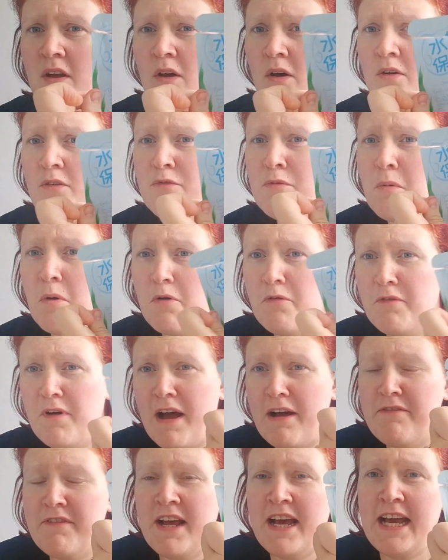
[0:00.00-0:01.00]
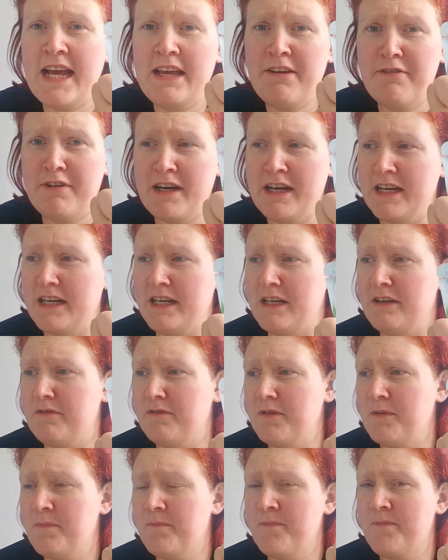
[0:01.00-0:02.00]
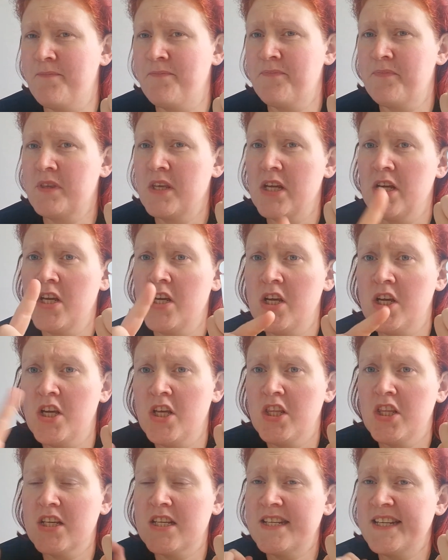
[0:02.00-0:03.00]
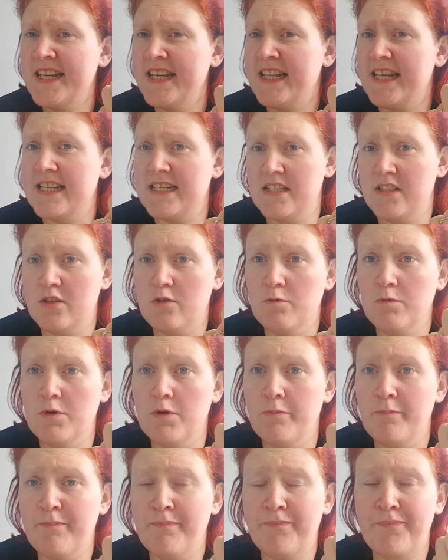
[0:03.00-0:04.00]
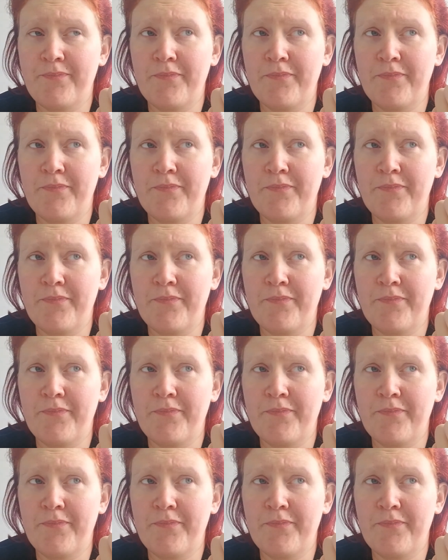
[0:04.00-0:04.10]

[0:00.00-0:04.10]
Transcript: for five ninety five. The snail essence one